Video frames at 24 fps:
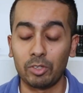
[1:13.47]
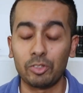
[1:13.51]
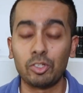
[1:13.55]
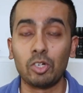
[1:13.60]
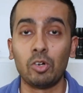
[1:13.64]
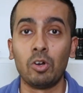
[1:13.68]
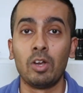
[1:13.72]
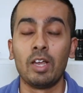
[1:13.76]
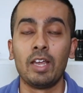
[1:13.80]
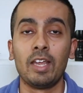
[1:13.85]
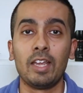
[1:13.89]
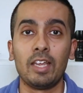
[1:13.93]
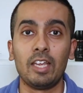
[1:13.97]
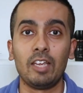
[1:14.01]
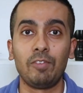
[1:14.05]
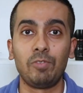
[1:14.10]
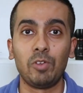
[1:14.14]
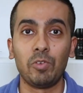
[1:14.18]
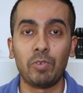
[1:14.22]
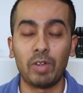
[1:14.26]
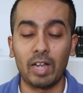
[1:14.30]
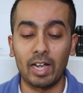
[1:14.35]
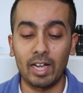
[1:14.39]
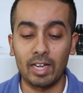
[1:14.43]
So if
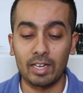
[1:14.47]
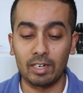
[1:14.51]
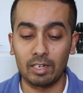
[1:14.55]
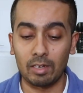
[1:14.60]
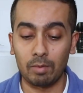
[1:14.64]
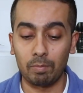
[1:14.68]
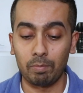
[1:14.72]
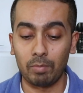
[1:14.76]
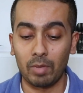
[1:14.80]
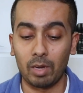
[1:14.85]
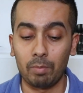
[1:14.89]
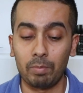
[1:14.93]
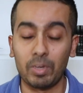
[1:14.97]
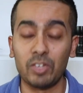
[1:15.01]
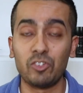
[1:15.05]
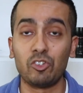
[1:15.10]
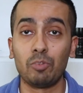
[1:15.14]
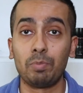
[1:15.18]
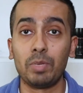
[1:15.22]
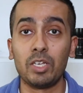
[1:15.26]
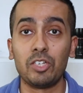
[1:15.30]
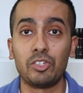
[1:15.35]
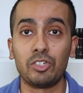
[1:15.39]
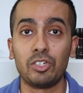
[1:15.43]
you've got a bunch
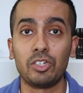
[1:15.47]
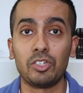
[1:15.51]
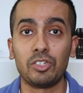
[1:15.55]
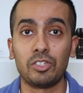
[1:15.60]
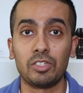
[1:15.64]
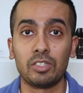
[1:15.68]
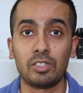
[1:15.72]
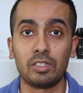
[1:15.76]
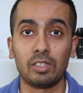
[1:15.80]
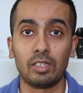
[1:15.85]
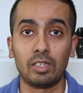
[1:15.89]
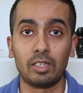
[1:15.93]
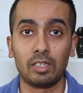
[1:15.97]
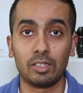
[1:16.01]
of pictures